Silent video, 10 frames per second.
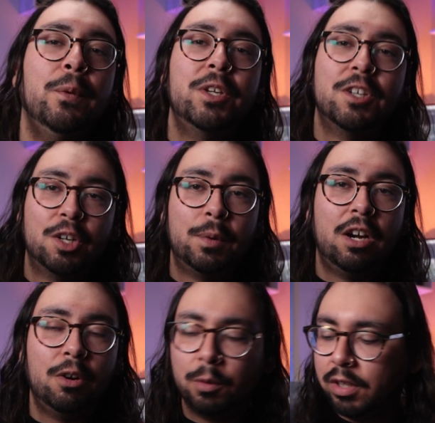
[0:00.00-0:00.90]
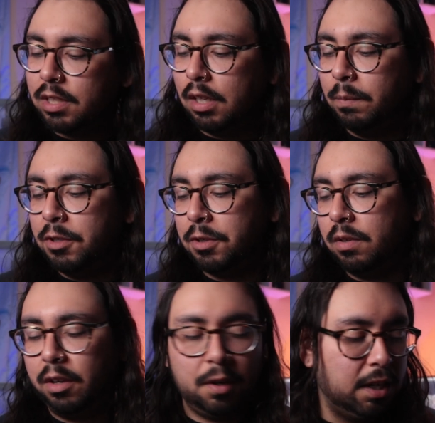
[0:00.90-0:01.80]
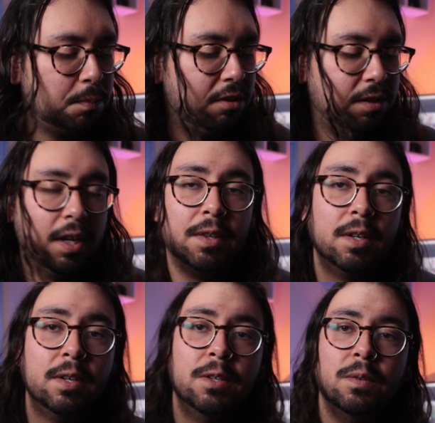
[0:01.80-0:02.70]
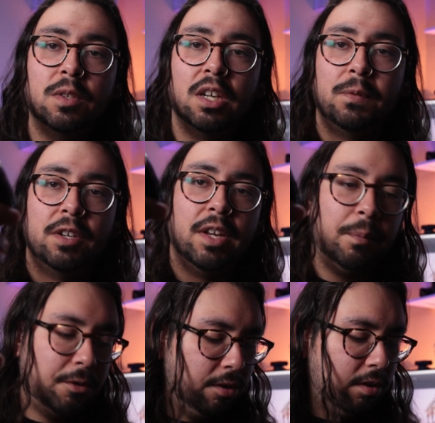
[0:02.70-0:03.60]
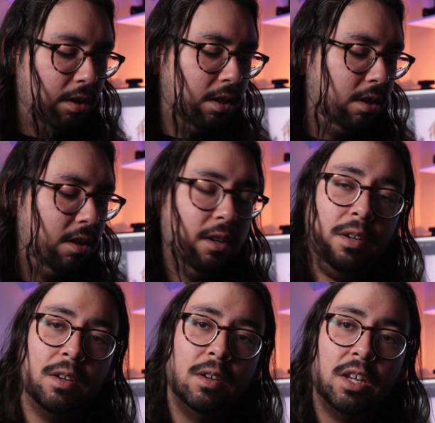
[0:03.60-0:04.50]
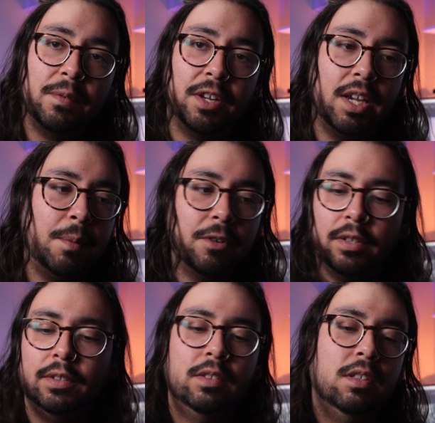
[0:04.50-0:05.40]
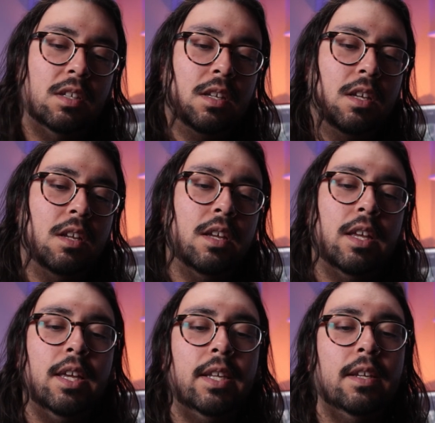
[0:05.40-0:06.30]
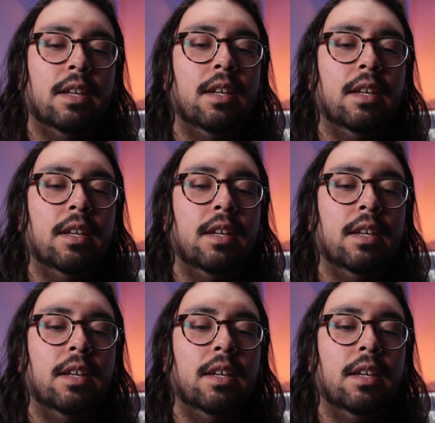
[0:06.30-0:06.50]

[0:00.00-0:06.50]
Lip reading: that we talked about how it works, I'm going to show you how you guys put it together. You have your adapter, you have your camera, and